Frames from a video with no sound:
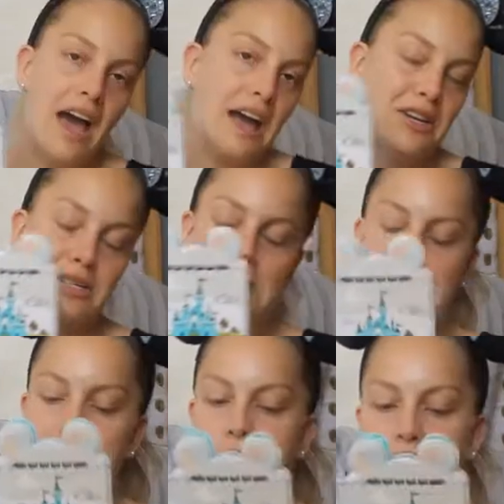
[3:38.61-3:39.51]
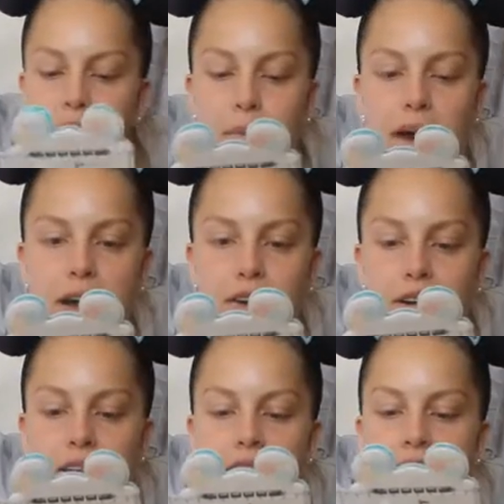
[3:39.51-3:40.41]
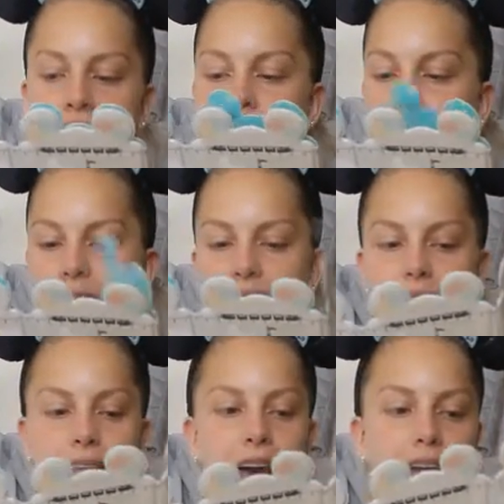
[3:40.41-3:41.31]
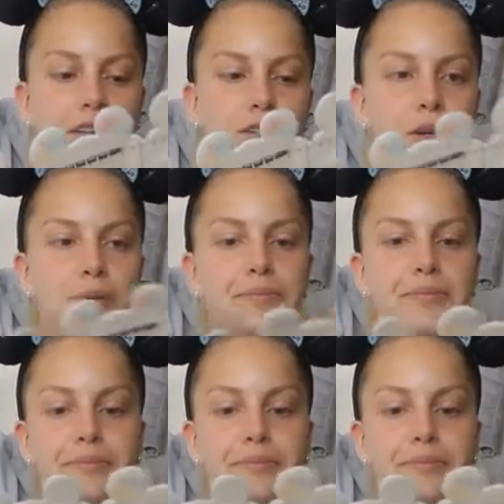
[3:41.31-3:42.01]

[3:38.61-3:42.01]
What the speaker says: I just love the pattern on the inside. So